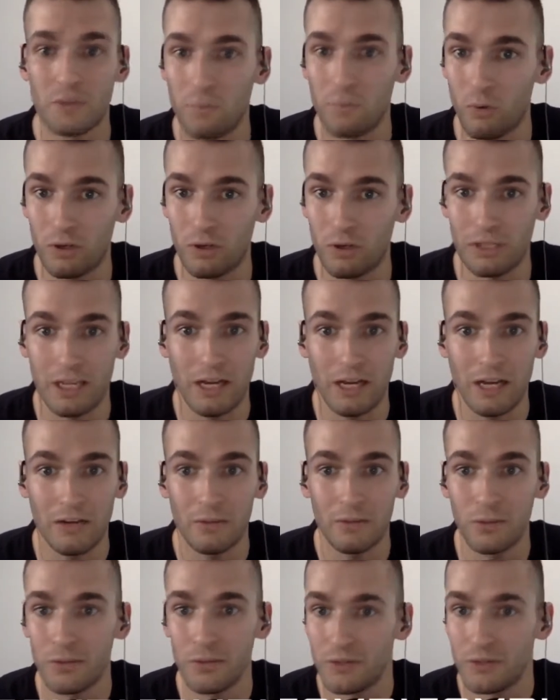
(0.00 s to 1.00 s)
more
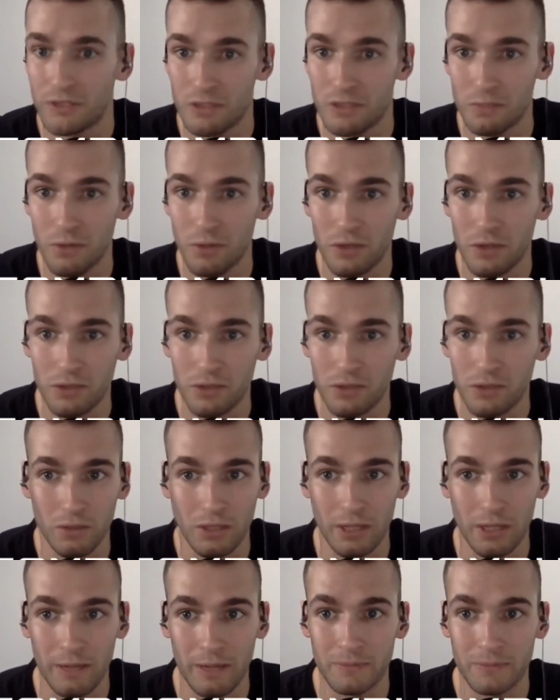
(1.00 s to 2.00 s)
accountable, and smarter when
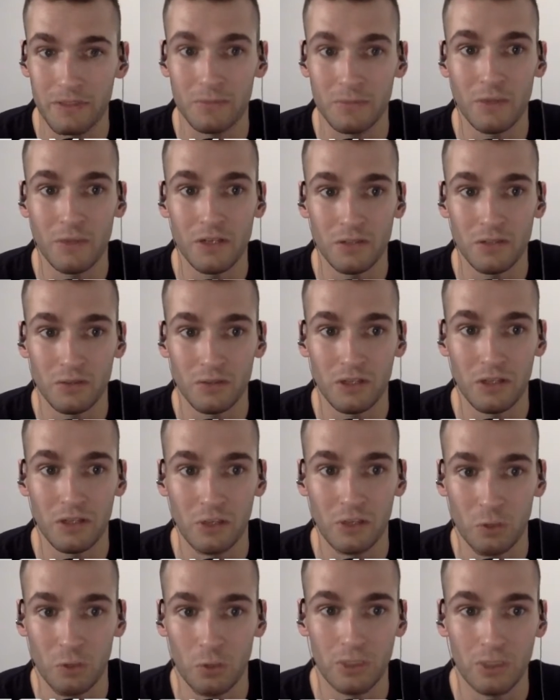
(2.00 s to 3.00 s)
it comes to measuring
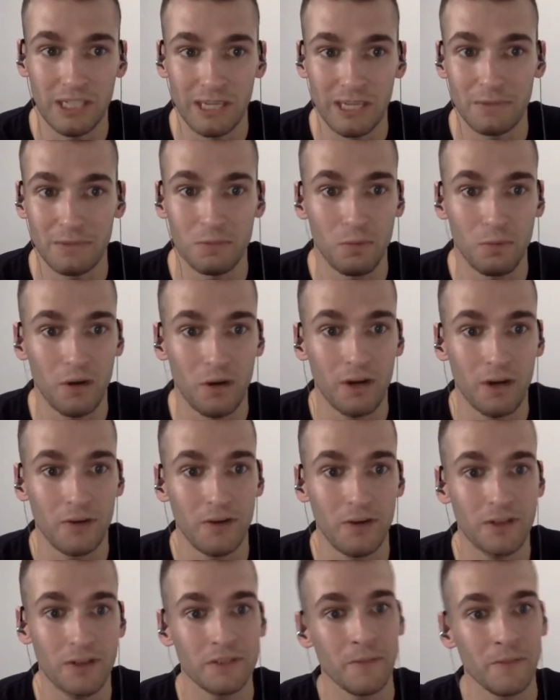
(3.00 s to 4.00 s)
your team's
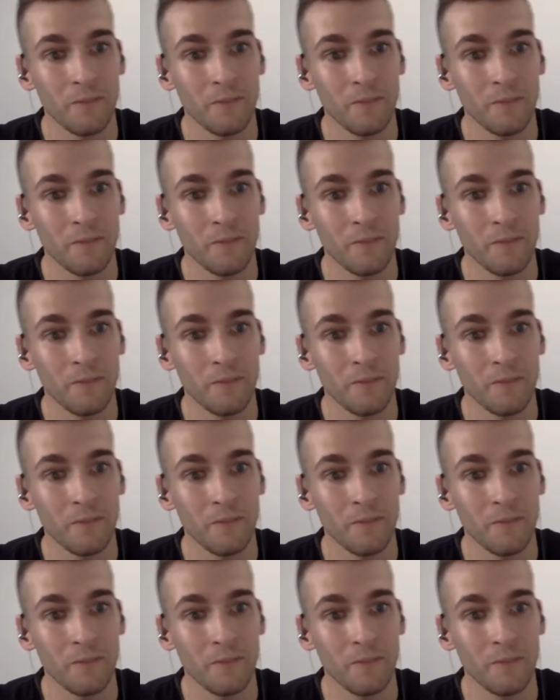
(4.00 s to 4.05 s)
progress.